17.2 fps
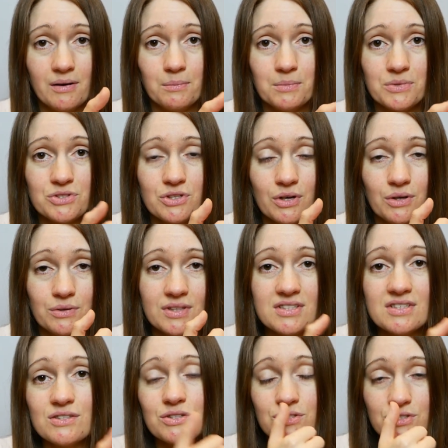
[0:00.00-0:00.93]
So
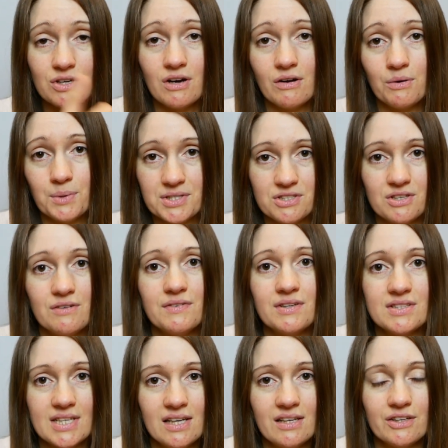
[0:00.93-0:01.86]
this is Tara Westover
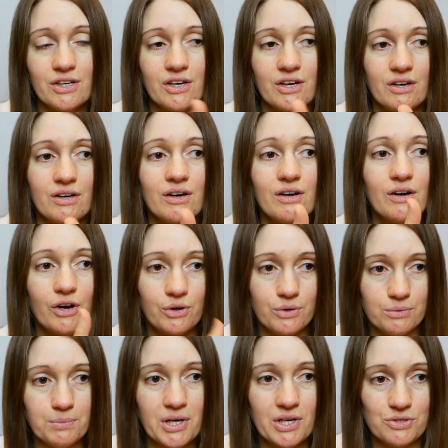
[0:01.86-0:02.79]
telling her
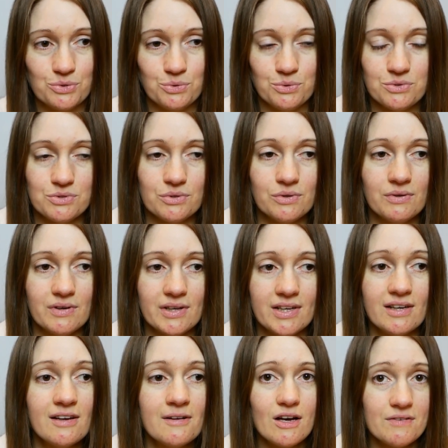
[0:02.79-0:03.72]
own personal
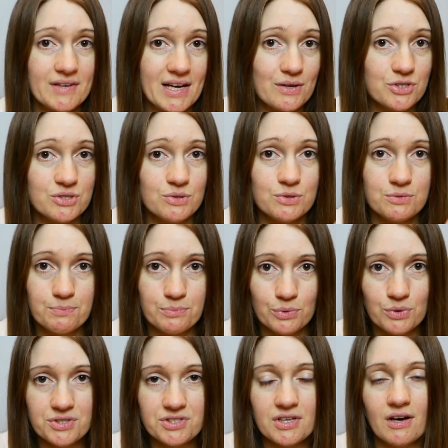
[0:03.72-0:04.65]
story of how she was
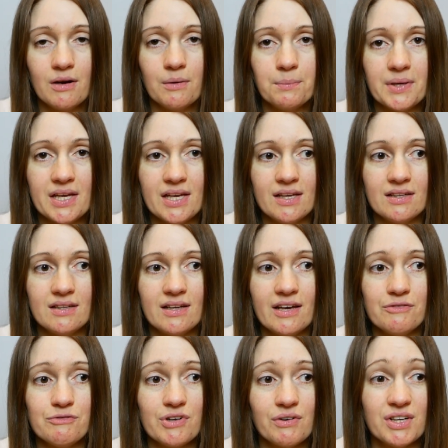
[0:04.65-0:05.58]
brought up in a
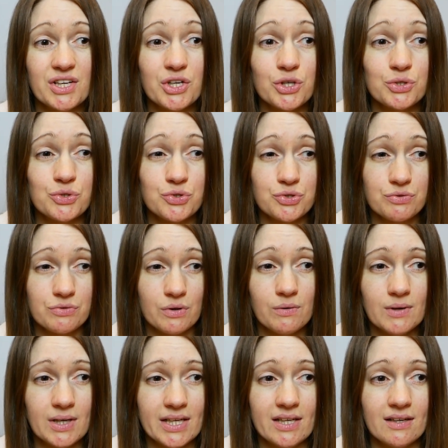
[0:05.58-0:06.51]
very
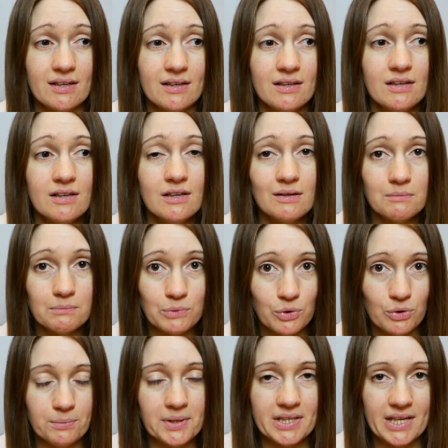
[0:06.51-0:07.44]
controlling
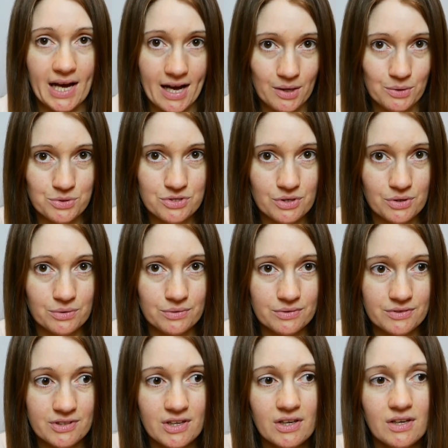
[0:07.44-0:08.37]
Mormon
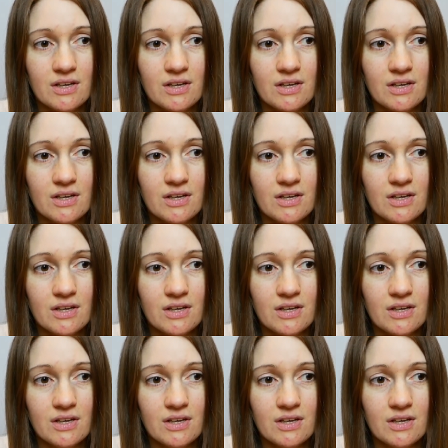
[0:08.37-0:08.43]
household.